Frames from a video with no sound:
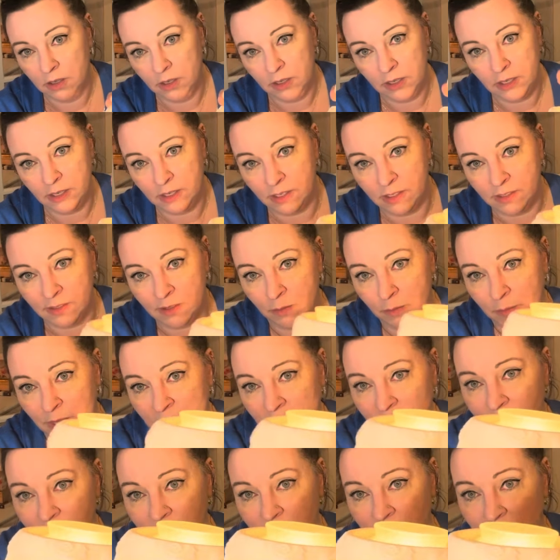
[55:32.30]
he's
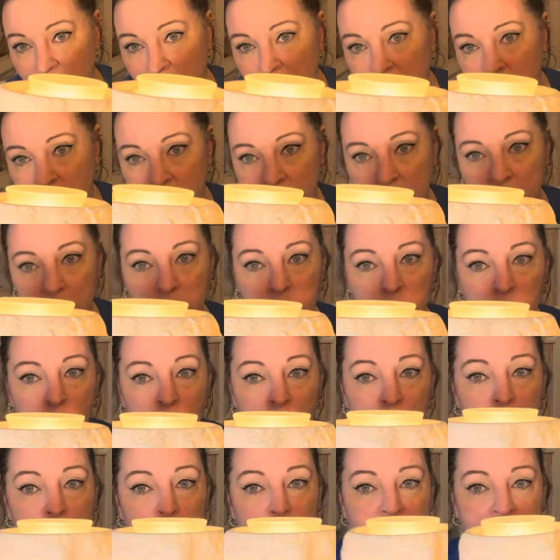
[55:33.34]
amazing.
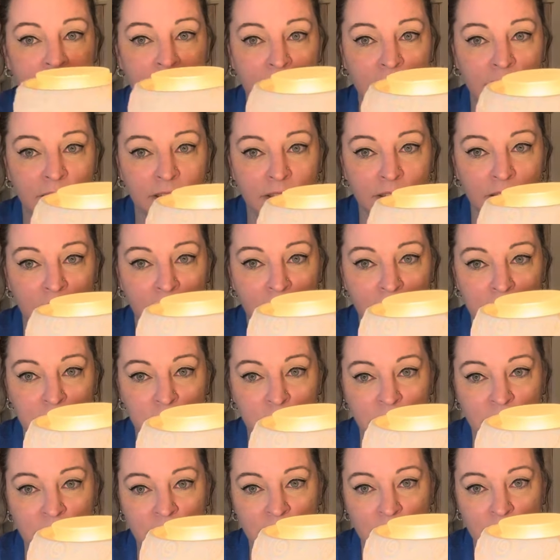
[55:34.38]
Oh my
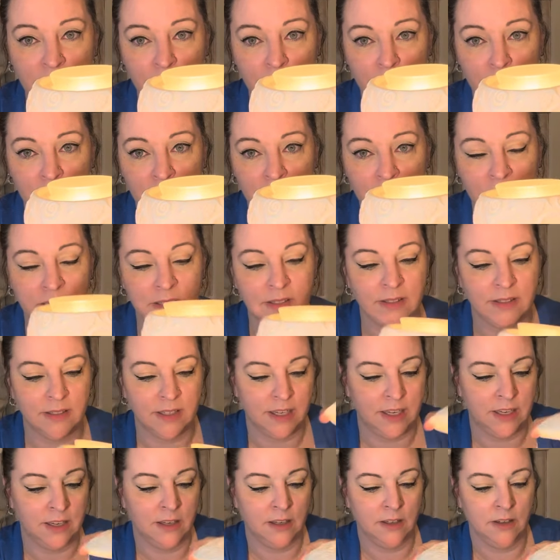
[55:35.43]
gosh, he's
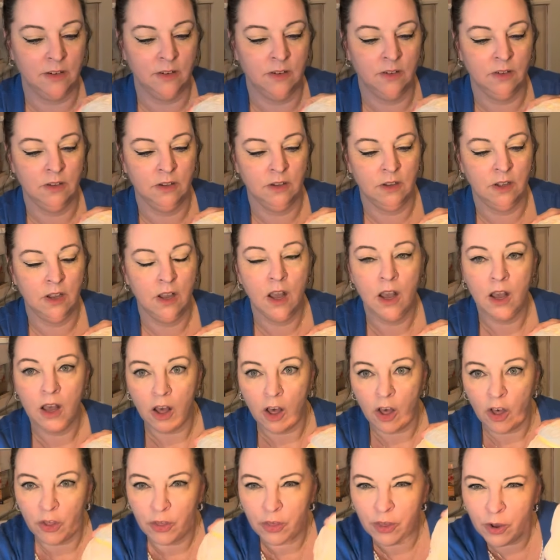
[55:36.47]
amazing.
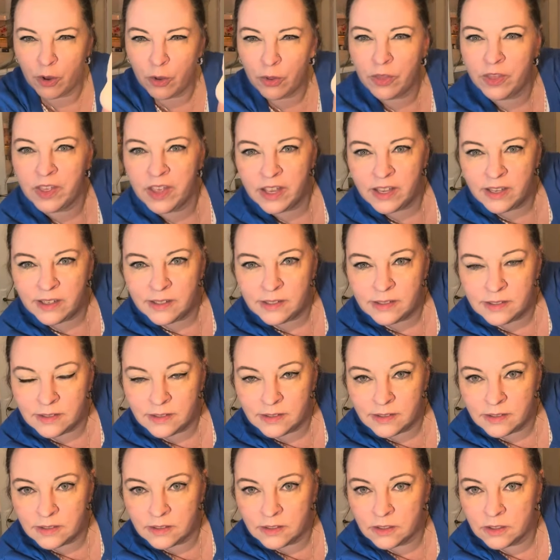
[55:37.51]
Although
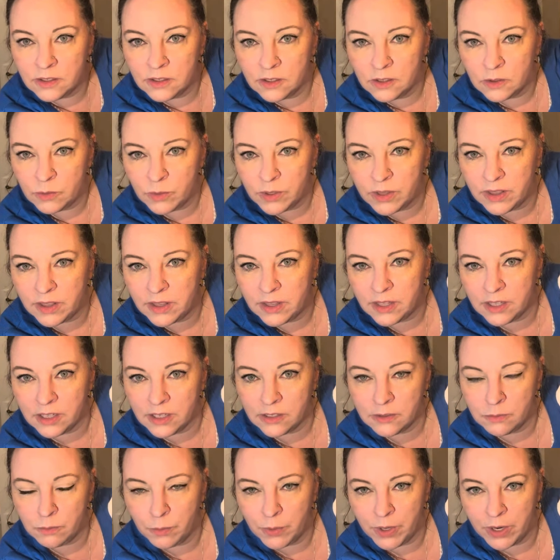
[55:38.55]
this, with
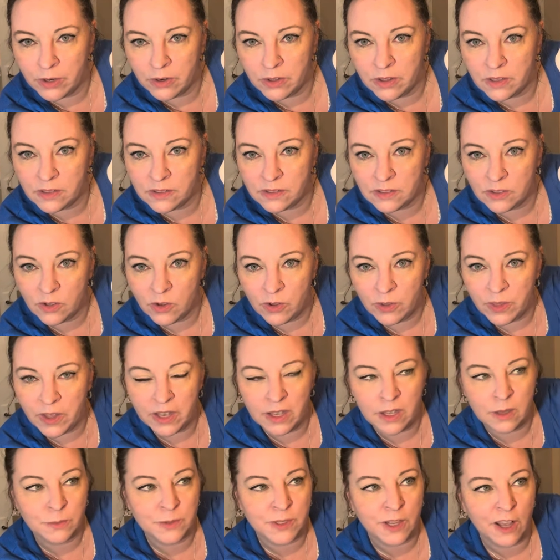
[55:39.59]
the part of the skull that
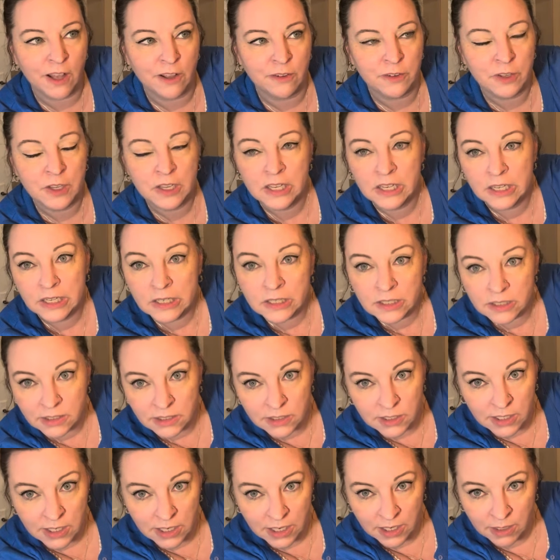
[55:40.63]
comes off,
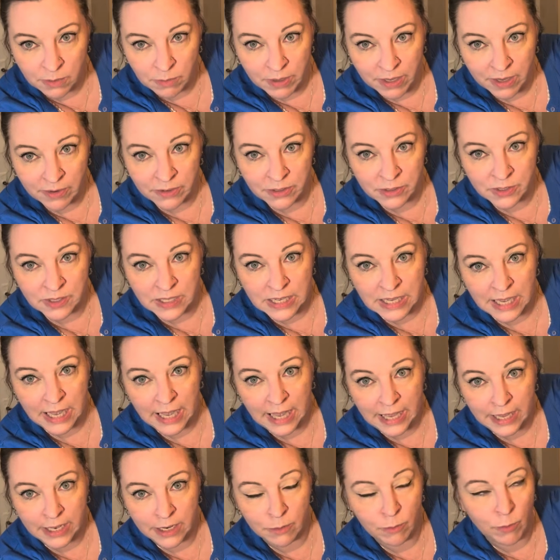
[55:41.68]
did anybody ever see
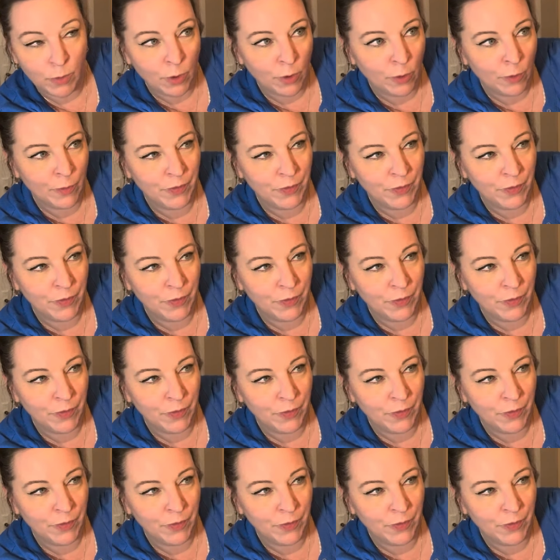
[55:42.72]
Hannibal?